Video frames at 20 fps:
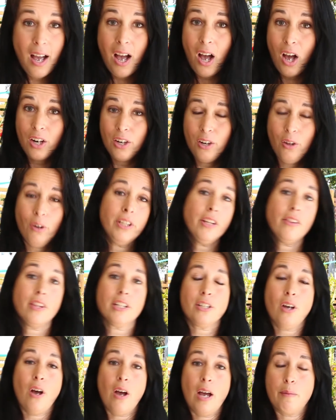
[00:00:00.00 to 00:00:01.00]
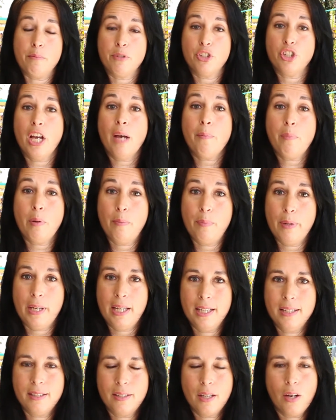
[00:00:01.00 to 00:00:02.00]
A lot of the time, japa
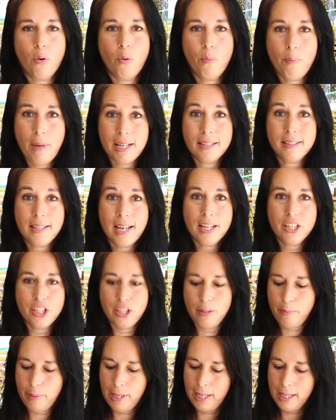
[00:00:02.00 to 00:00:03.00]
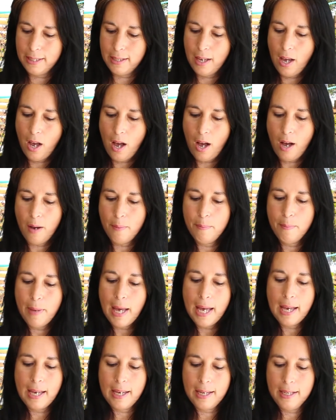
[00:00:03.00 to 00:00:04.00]
beads or meditation beads are
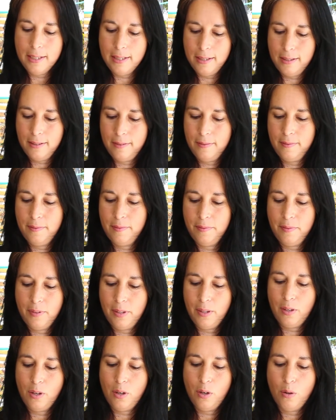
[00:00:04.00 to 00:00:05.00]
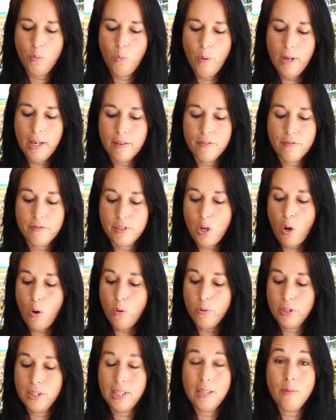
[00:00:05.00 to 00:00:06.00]
made with
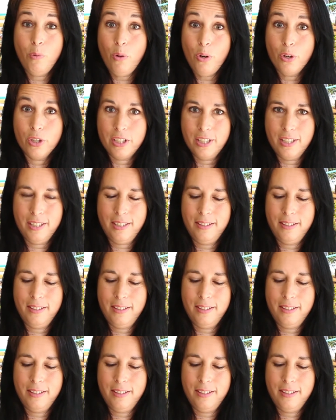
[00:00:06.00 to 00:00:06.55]
Tulasi wood.